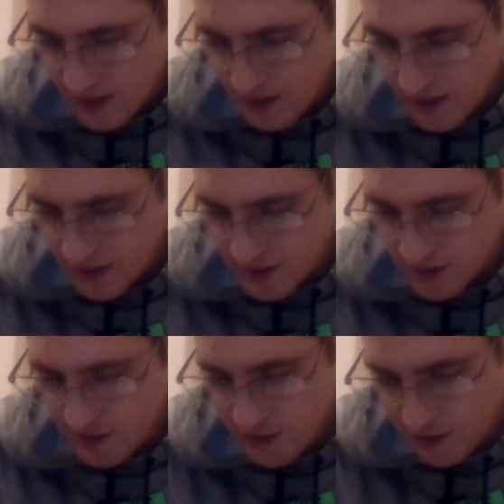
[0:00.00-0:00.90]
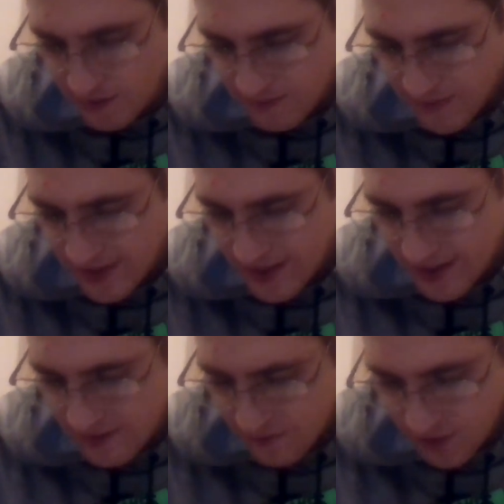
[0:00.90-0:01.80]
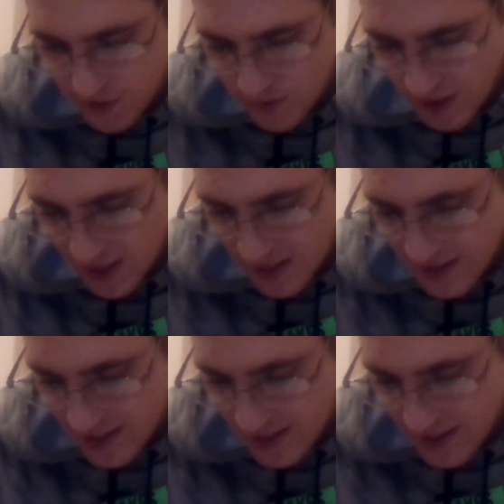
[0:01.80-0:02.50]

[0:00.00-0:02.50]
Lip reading: to subdue them. Verse 29.